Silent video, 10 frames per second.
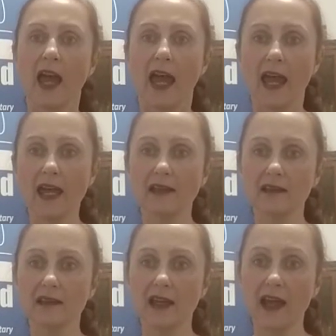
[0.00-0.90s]

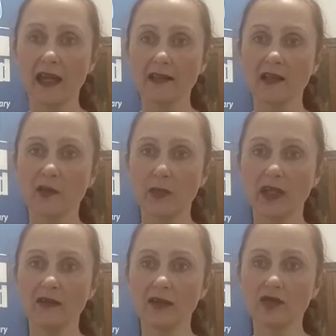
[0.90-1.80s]
And as has
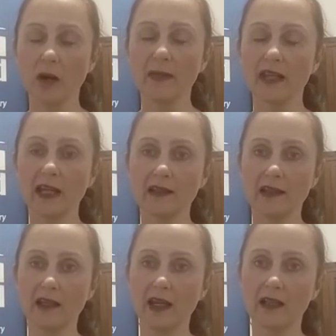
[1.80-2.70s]
been the
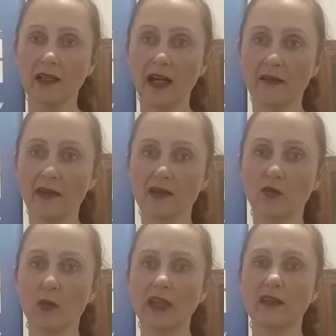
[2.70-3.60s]
dominating headline this
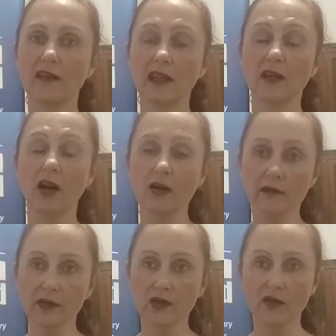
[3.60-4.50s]
week, the
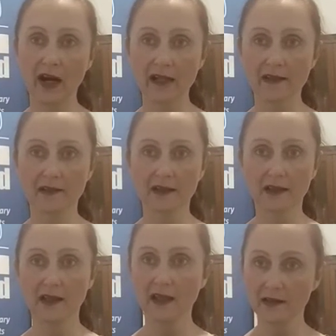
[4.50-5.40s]
COVID crisis, and
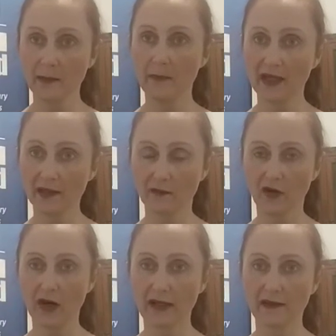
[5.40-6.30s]
it is a massive
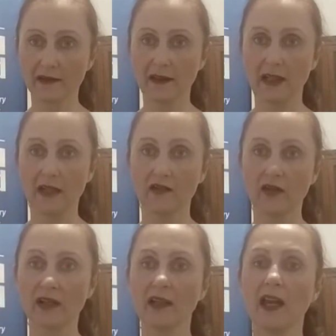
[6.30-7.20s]
crisis in
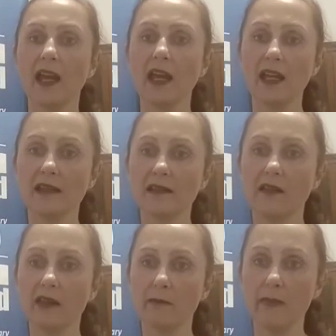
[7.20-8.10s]
Israel,
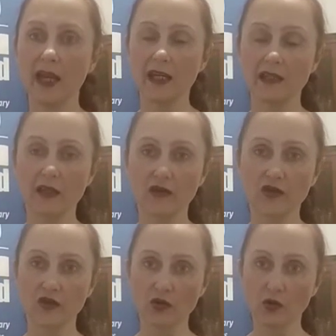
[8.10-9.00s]
is the main
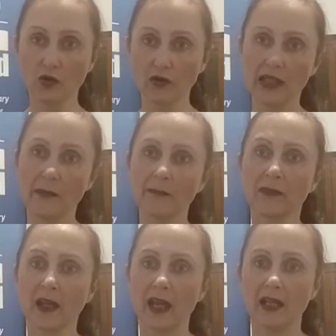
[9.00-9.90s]
story.
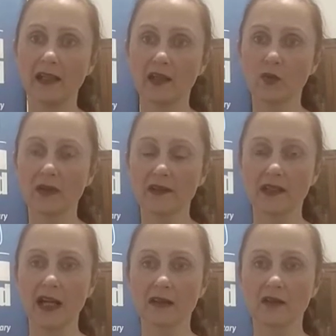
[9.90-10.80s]
And it was
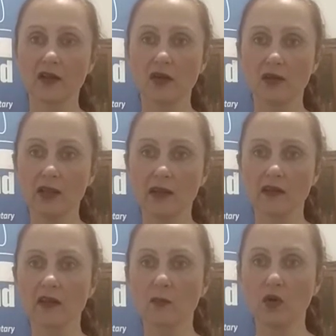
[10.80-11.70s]
announced early
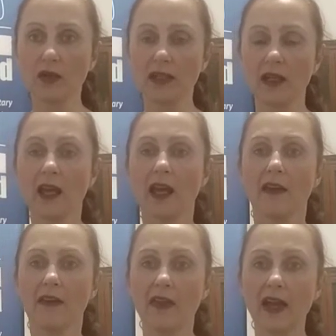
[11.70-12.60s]
this morning
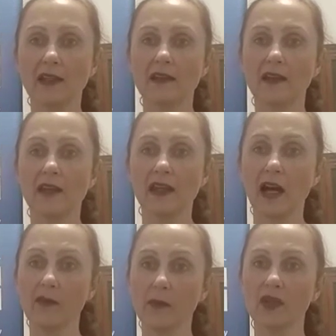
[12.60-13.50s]
that the
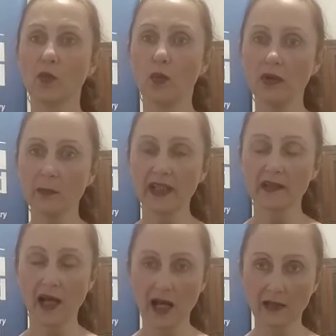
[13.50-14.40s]
government will be
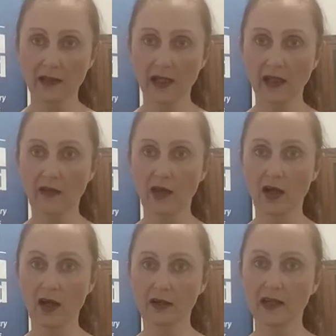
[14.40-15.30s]
tightening the
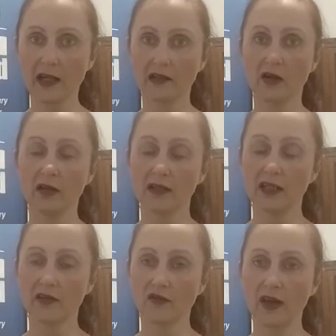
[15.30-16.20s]
lockdown on
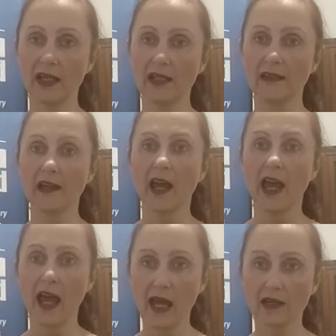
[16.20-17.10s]
Israelis
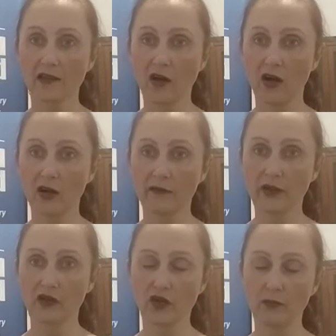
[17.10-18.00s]
as
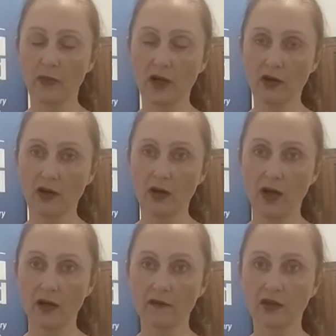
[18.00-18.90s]
of tomorrow
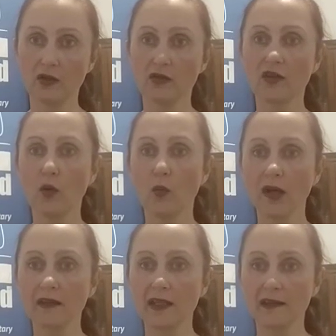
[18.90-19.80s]
afternoon. So
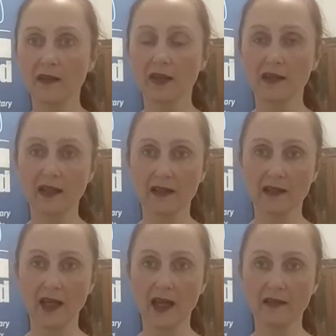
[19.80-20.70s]
what does this
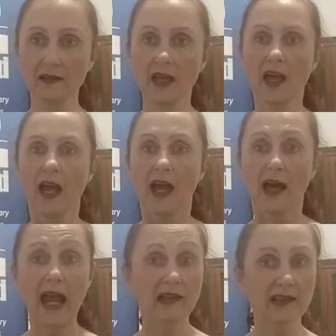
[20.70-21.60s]
entail?
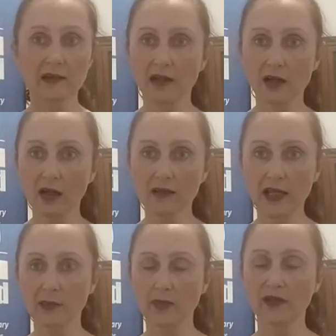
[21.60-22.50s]
Hasn't the
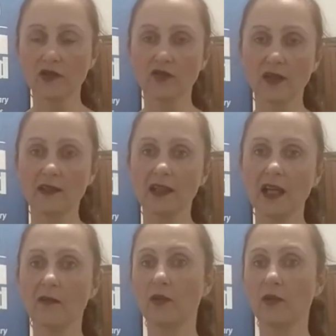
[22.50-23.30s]
lockdown been strict enough?